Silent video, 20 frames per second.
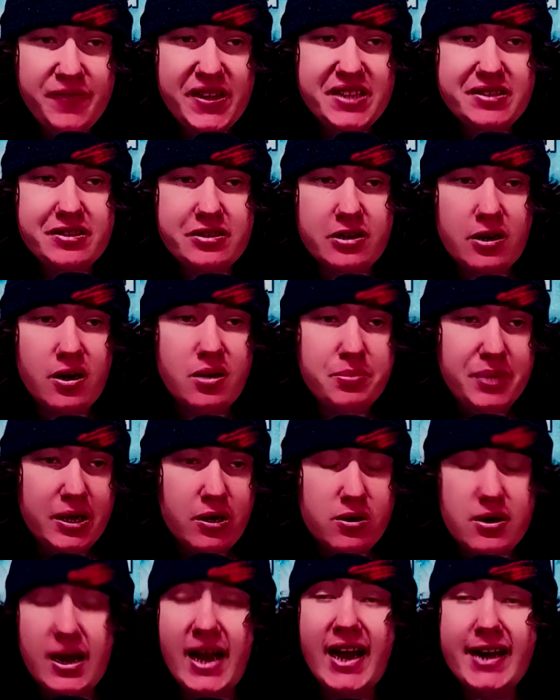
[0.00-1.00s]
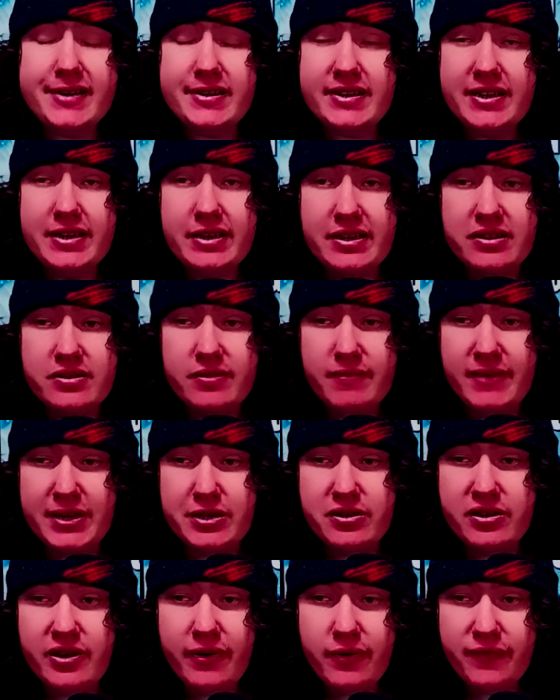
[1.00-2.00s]
no offense to her, but her acting is
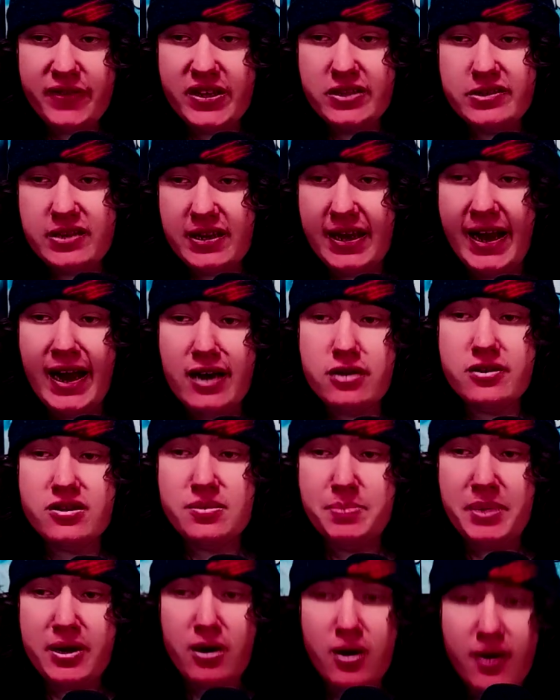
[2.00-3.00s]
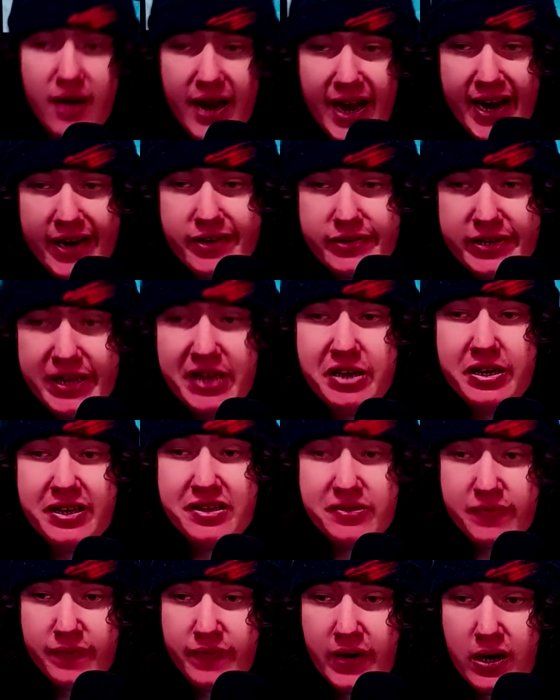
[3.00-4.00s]
no offense to the actress, but her
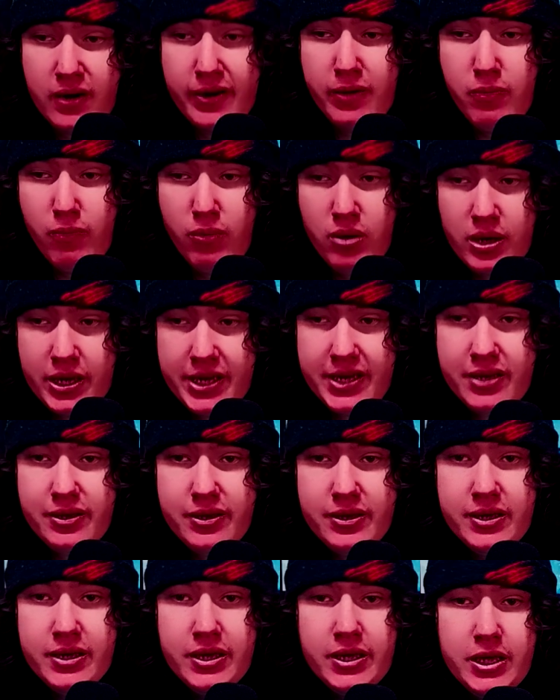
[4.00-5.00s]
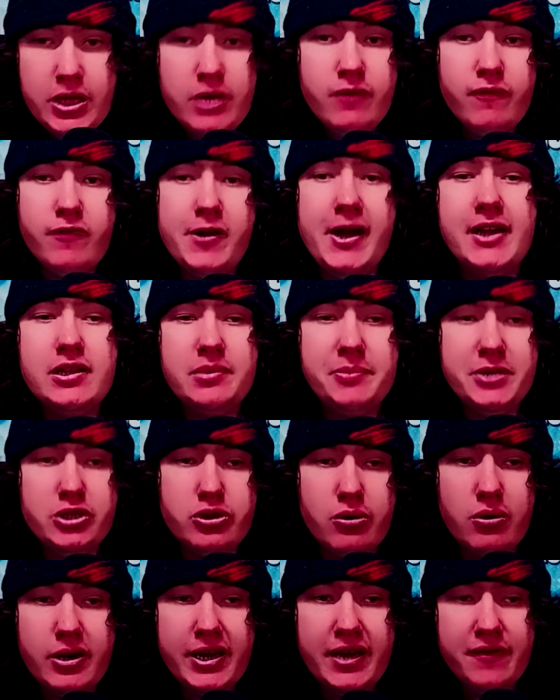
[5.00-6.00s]
acting is very wooden
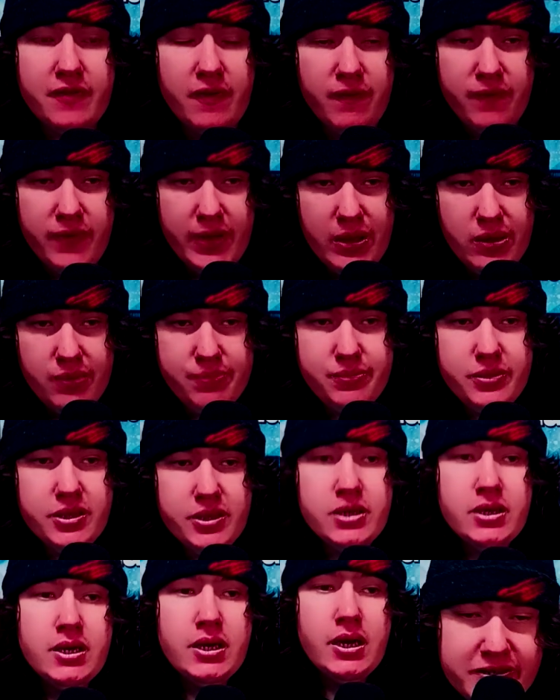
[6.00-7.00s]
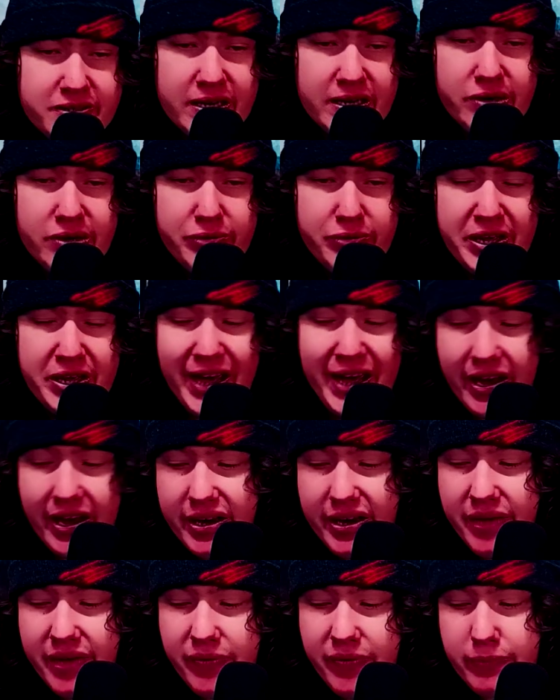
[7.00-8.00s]
throughout the majority of the film. And so you
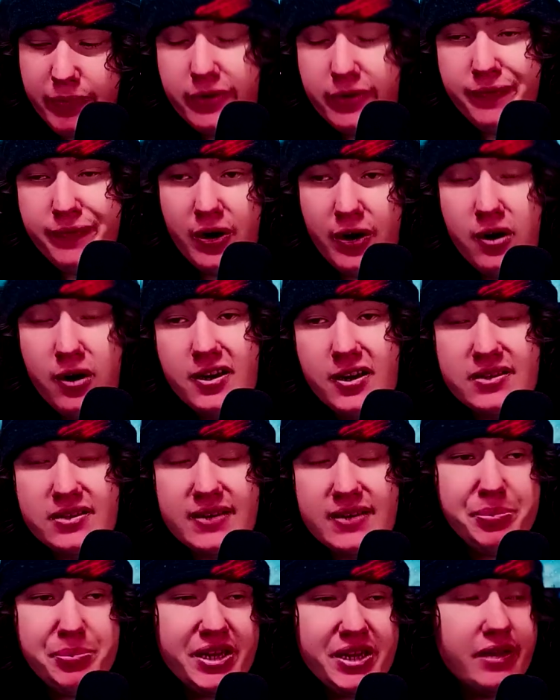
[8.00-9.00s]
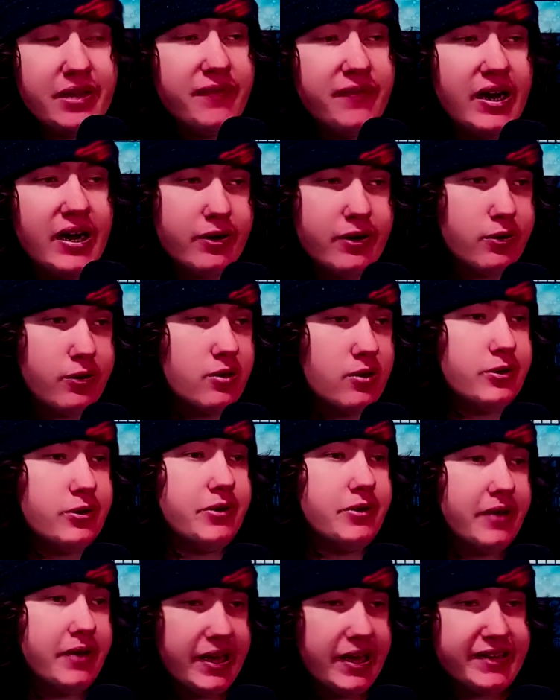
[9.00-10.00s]
can't even root for her as being the final
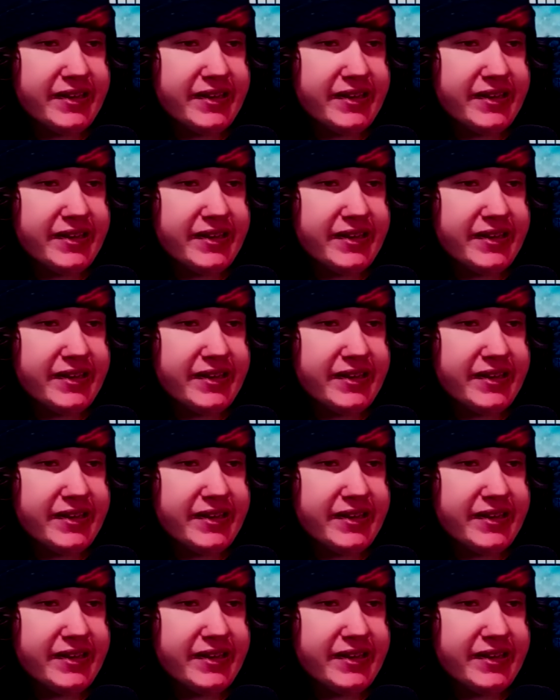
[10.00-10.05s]
girl